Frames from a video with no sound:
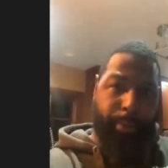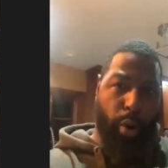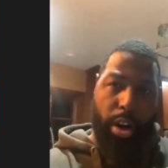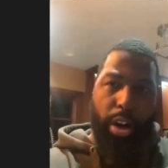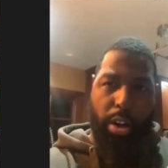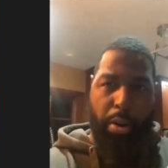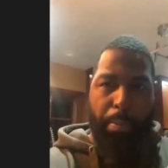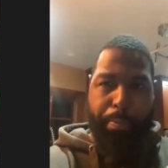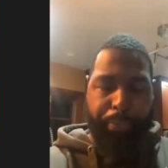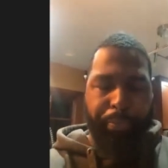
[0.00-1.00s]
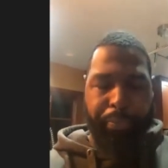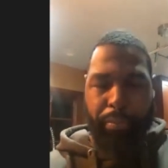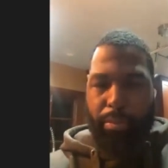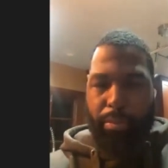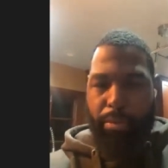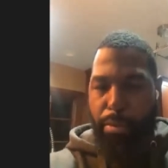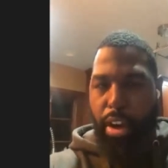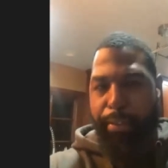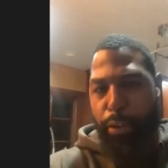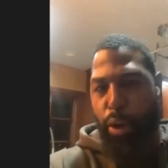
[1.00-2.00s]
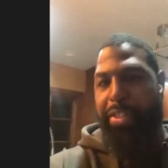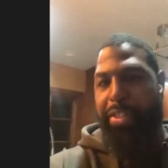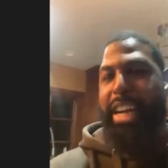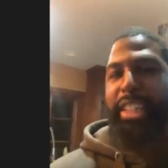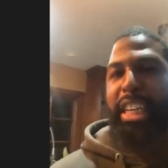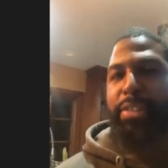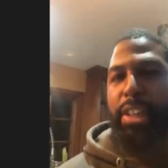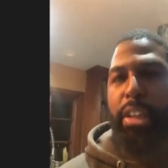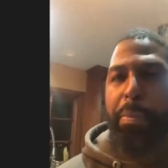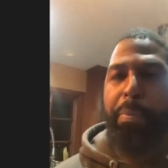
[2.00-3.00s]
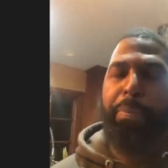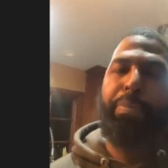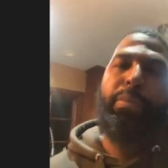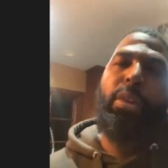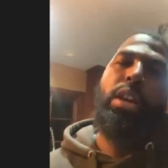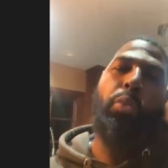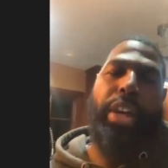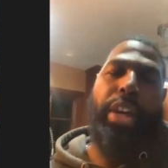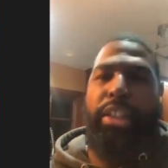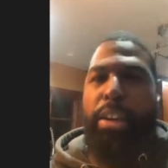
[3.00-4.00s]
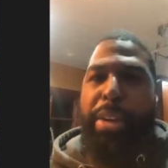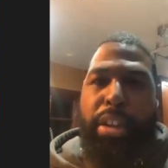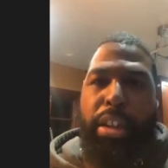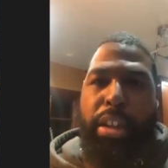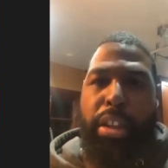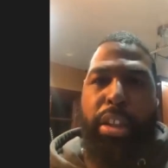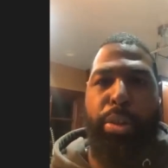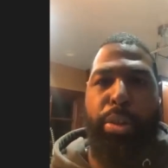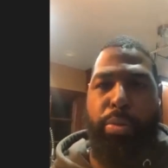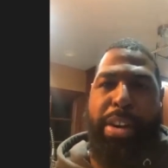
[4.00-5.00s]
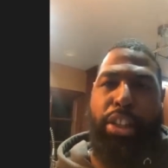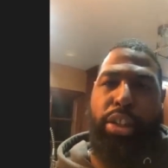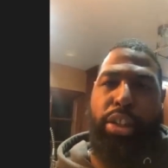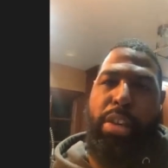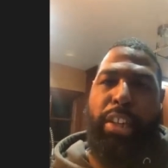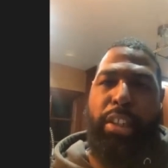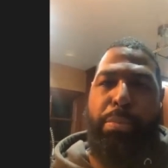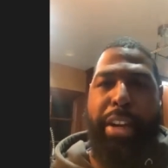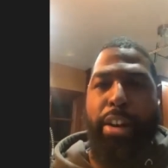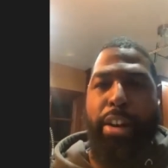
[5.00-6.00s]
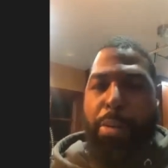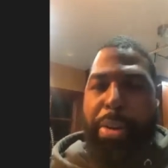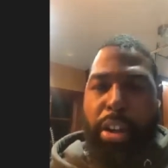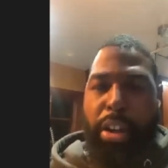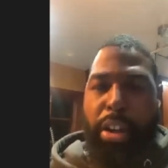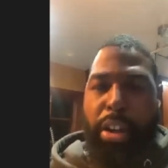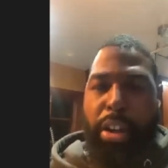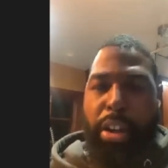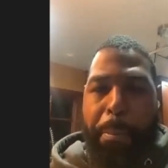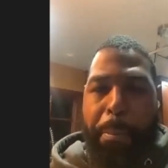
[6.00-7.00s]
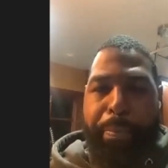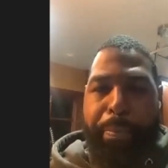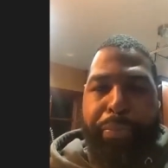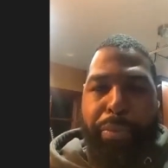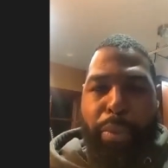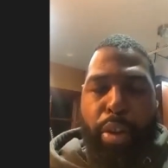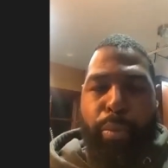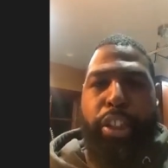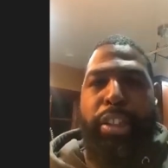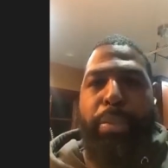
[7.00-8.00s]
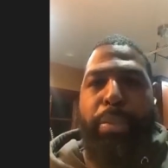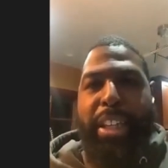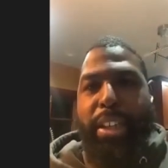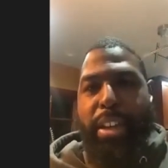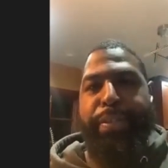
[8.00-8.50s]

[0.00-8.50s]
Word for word: We were when we did our holiday cookie box for um, for Thanksgiving we actually made a cookie was we make we actually made a hermit cookie,